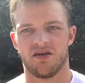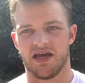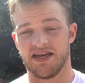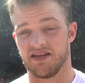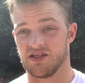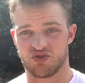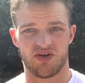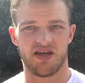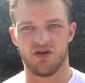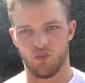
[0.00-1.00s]
And in
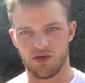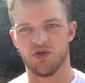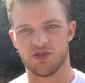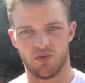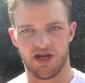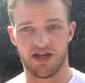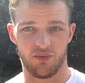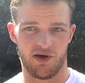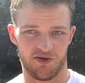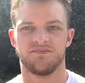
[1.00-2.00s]
Australia, we'd use the word
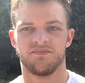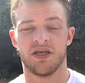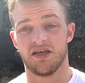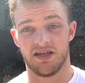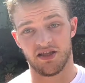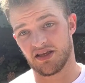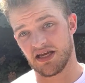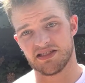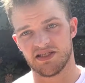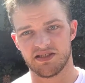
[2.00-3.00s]
underwear as well. In other
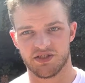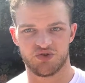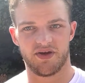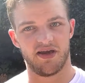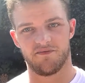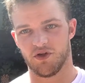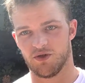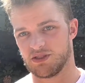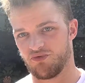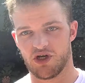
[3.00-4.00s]
cases, Australia
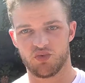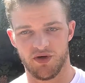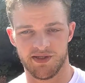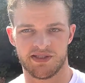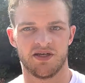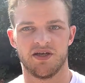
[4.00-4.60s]
follows the British words.